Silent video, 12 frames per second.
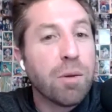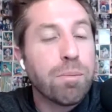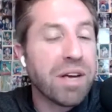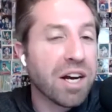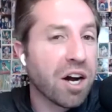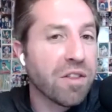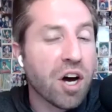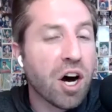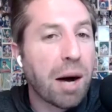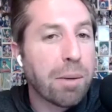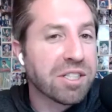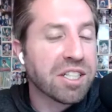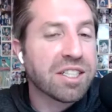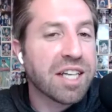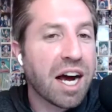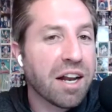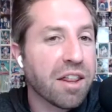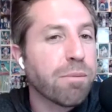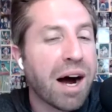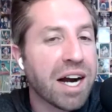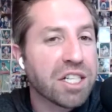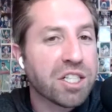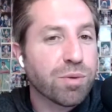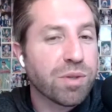being on the opposite side of the
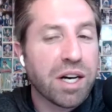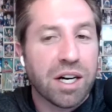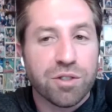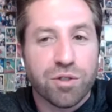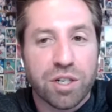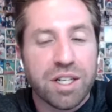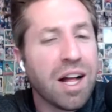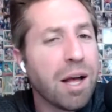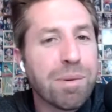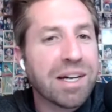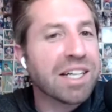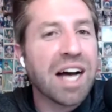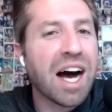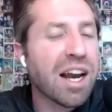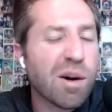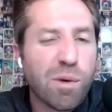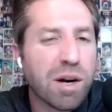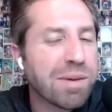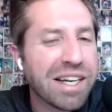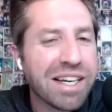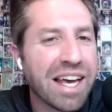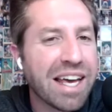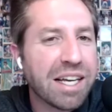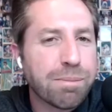minus 300, because I don't want to be
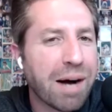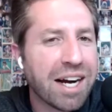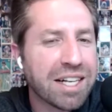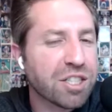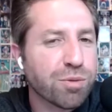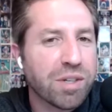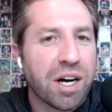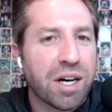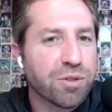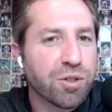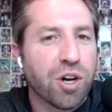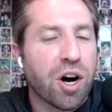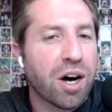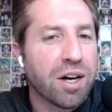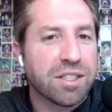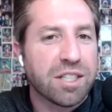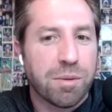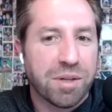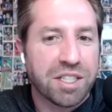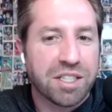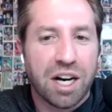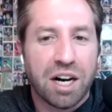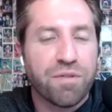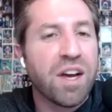laying minus 300 on some of the
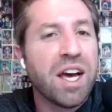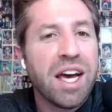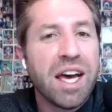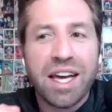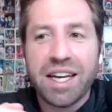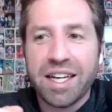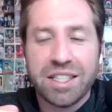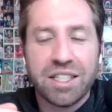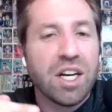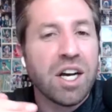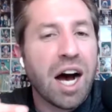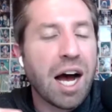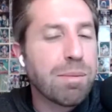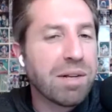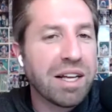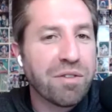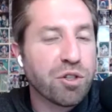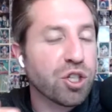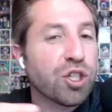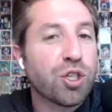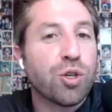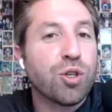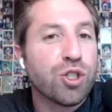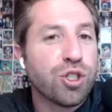stuff. And I believe there's a
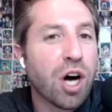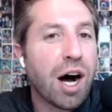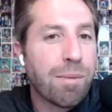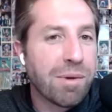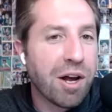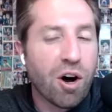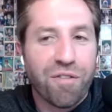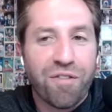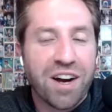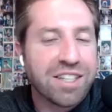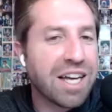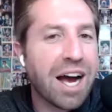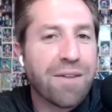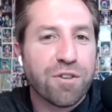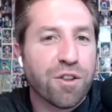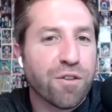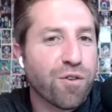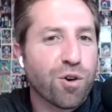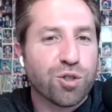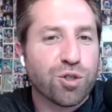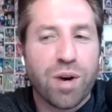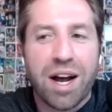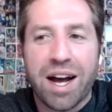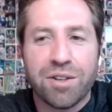huge domino effect. After the first
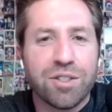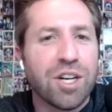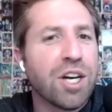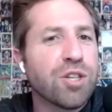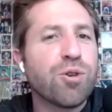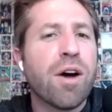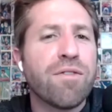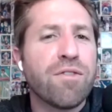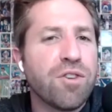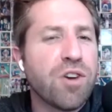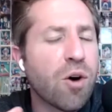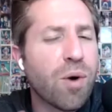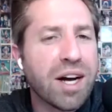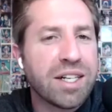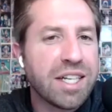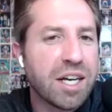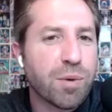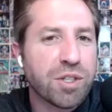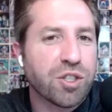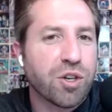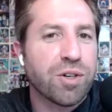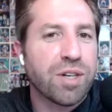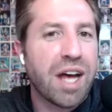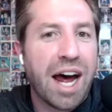round, you have no idea what's
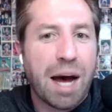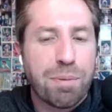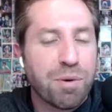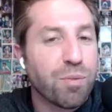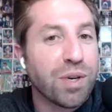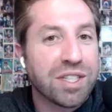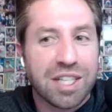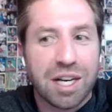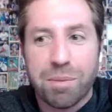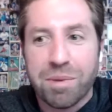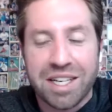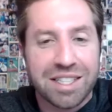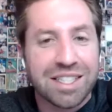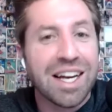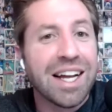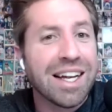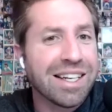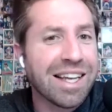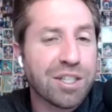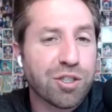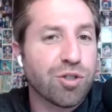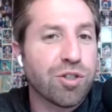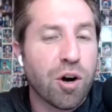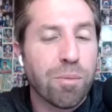going to happen with some of these
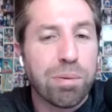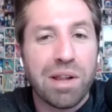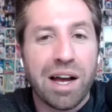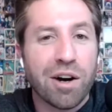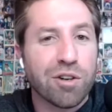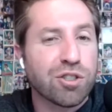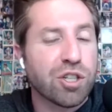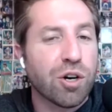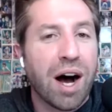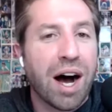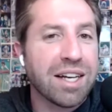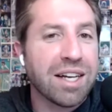lesser-known players. So I